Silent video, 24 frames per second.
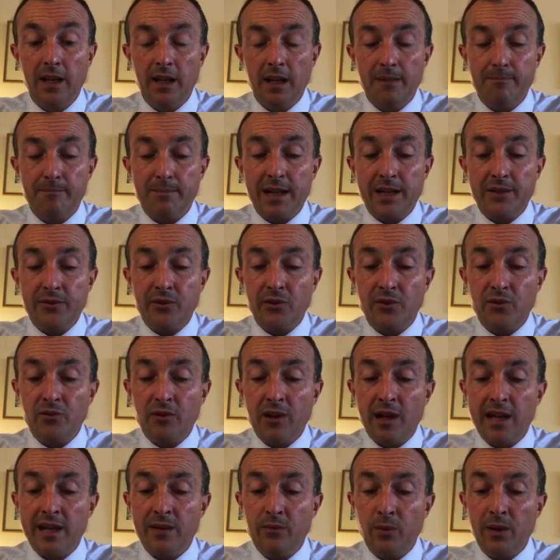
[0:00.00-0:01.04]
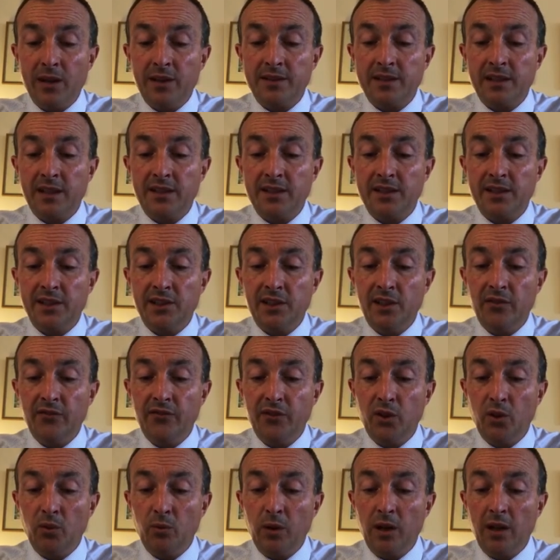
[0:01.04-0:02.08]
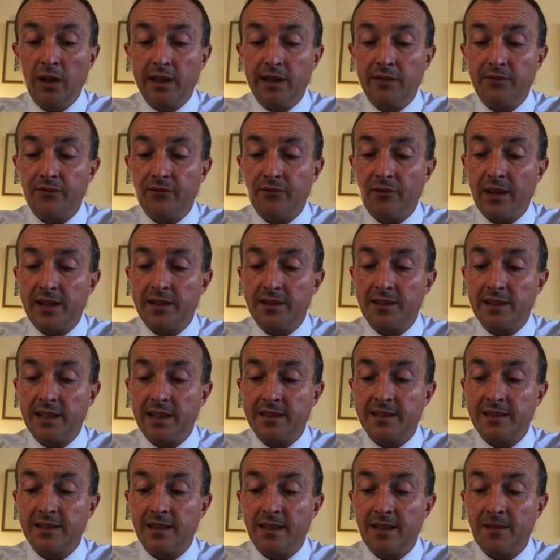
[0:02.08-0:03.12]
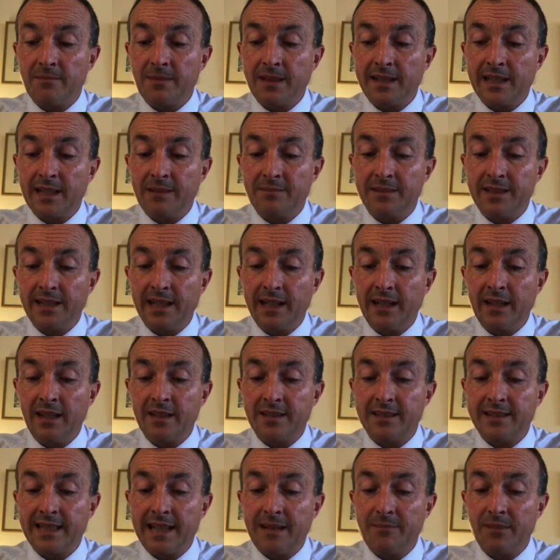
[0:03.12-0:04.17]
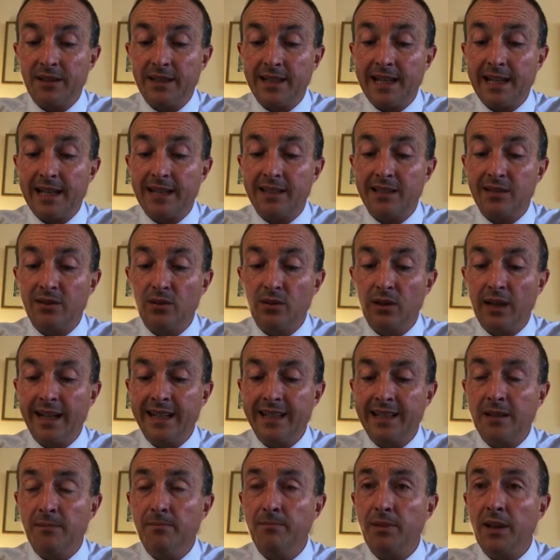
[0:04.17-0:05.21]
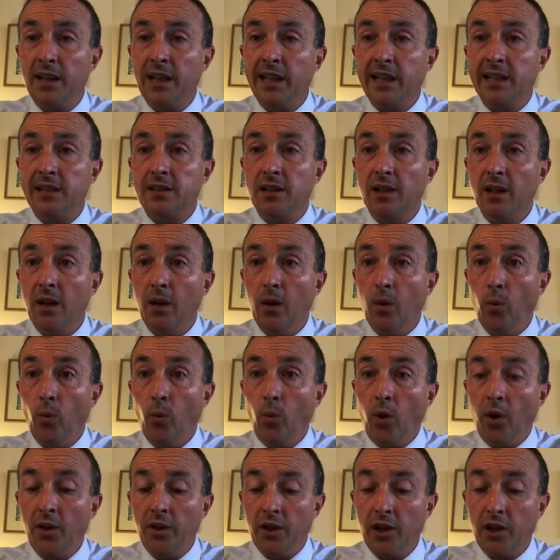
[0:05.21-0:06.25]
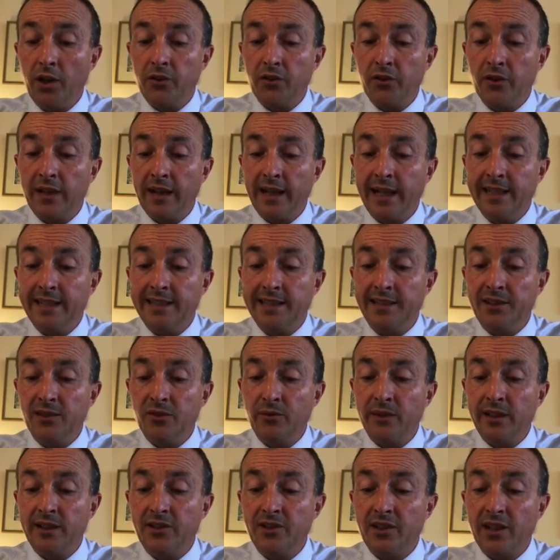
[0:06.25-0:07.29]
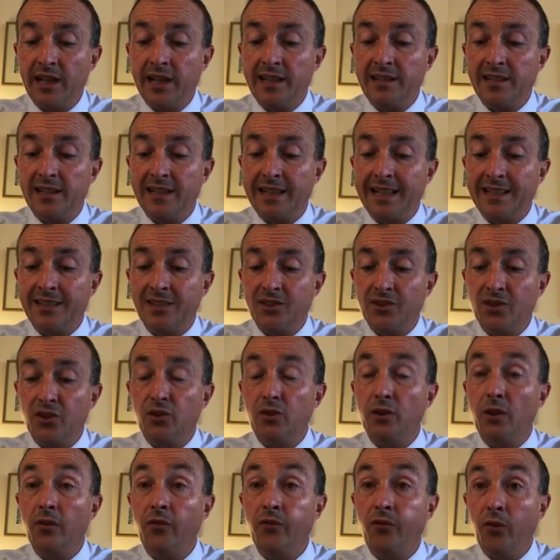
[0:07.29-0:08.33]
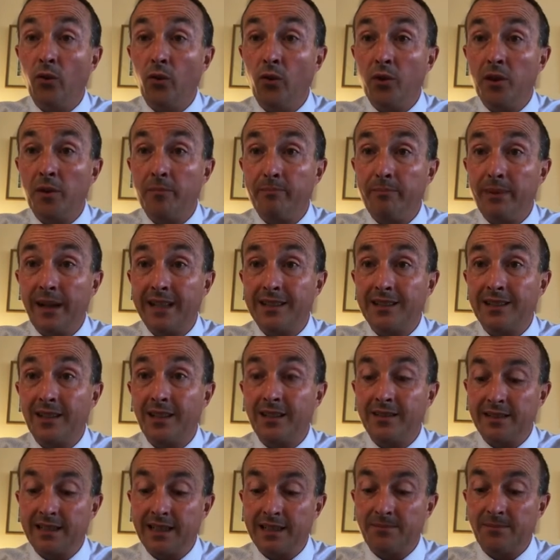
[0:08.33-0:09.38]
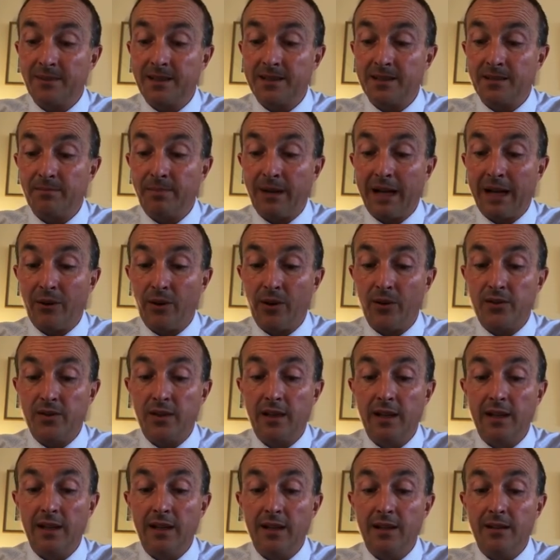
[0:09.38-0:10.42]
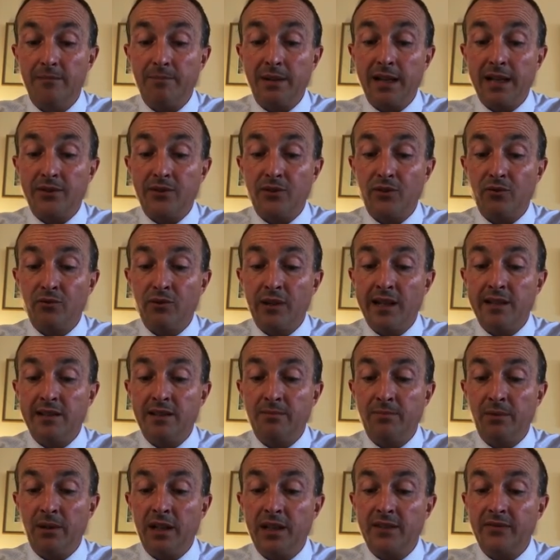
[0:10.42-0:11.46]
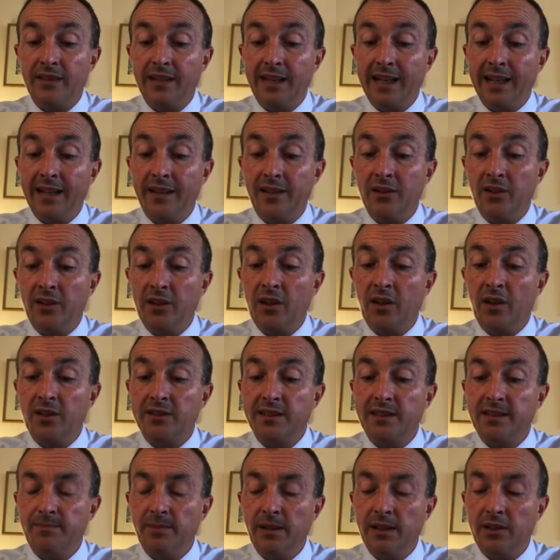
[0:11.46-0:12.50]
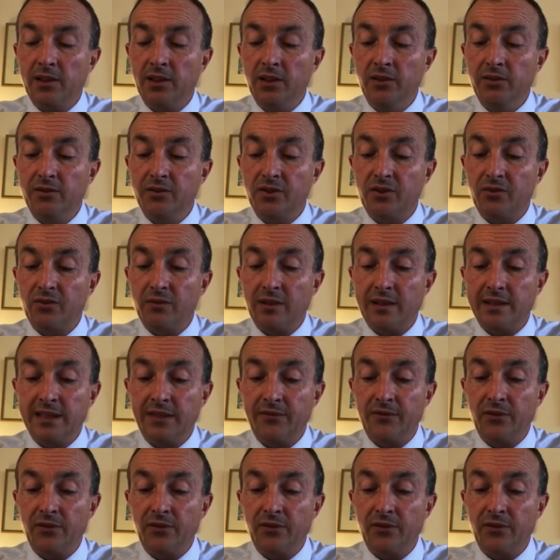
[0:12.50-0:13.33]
Patrick Gray, well done to you for your work in French, says Madame Taylor. Sam McCaskill, a complete 180-degree change in attitude for the better, says Mr. Barrett. Patrick Gray, Tobias Van Hennigan, Archie Spick and Lucas Cressy for